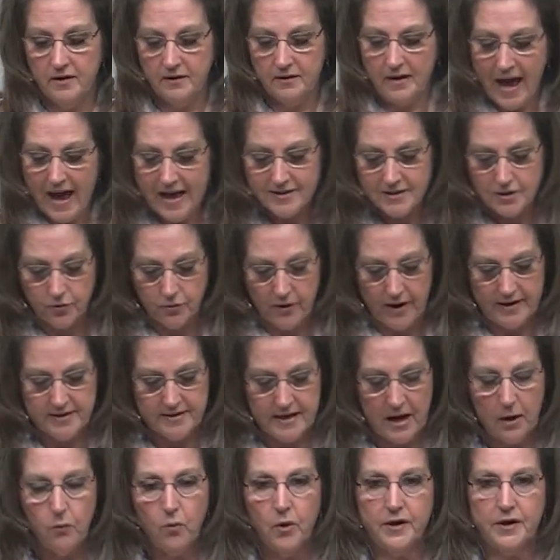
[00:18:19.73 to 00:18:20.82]
last grains
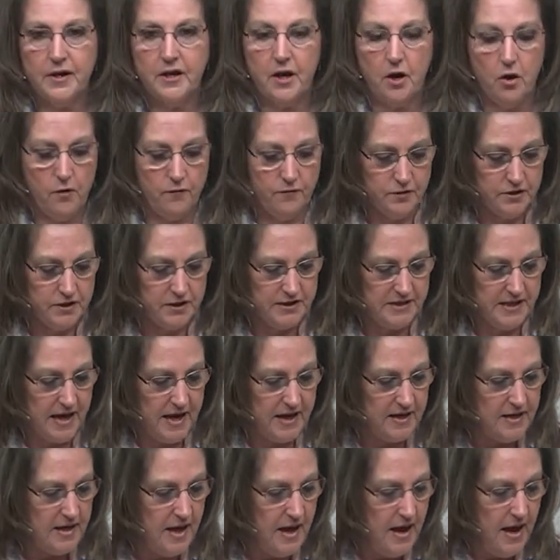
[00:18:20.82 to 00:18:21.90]
I want to go over
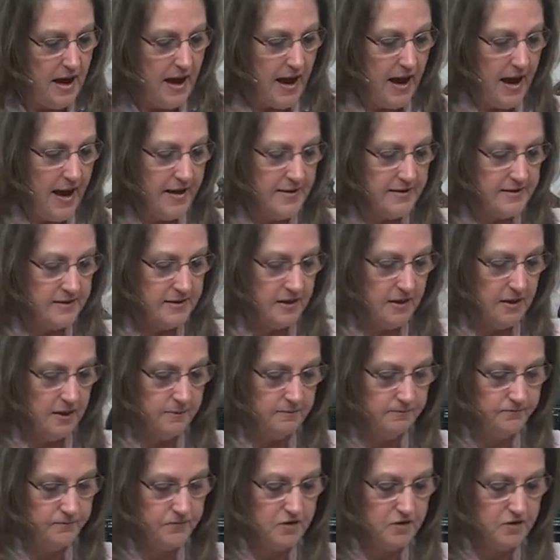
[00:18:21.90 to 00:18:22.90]
today as um,